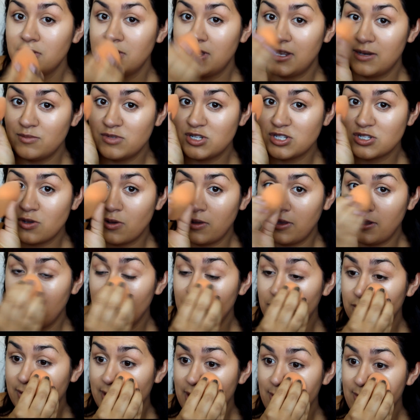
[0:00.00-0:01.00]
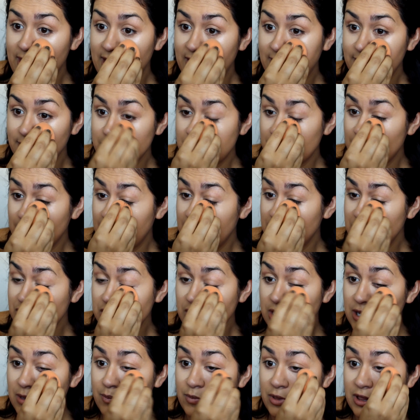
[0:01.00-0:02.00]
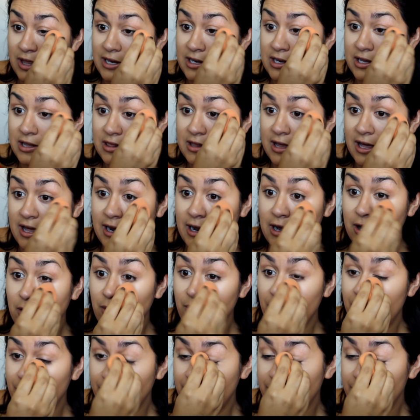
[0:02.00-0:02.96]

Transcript: Then I'm just going in with my makeup sponge and blending that out.